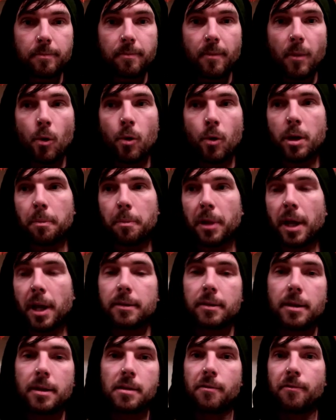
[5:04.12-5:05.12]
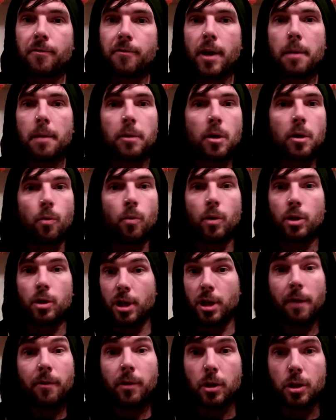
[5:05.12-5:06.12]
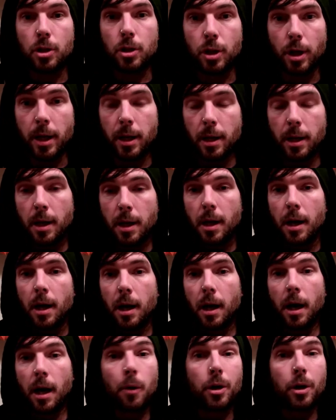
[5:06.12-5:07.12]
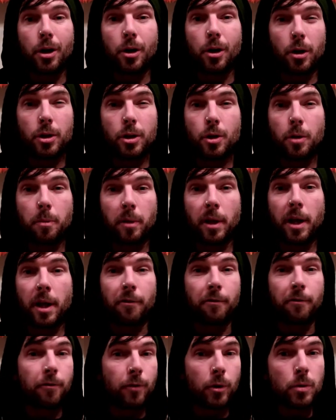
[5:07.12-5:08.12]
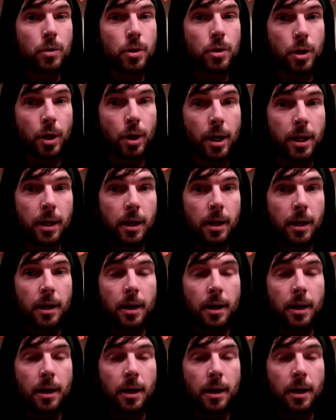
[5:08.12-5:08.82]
when you plant it as a family, whichever the tree, I would encourage you to plant a fruit tree,